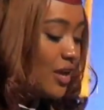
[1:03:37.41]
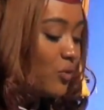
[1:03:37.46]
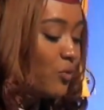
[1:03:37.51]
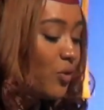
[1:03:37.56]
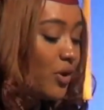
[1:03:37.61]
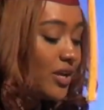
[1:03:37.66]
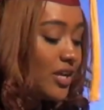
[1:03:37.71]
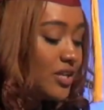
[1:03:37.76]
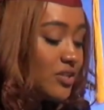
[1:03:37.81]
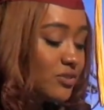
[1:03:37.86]

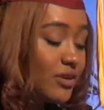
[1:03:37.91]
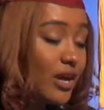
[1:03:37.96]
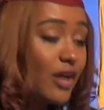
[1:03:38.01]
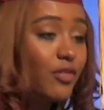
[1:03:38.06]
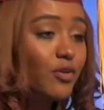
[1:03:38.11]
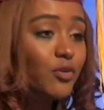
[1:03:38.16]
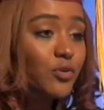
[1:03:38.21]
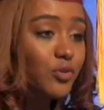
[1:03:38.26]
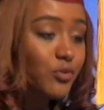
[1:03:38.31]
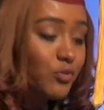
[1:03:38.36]
working
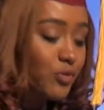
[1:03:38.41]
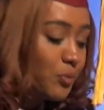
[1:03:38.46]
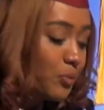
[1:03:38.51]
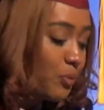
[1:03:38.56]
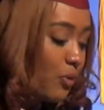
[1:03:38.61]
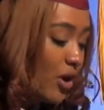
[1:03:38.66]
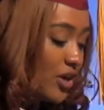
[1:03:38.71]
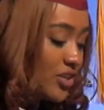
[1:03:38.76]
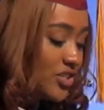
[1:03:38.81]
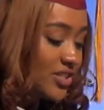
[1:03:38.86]
together on group
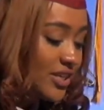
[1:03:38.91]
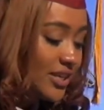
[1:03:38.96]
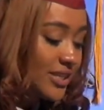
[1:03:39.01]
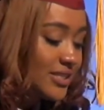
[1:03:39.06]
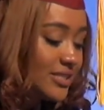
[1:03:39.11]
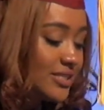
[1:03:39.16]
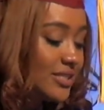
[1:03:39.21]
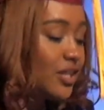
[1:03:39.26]
projects,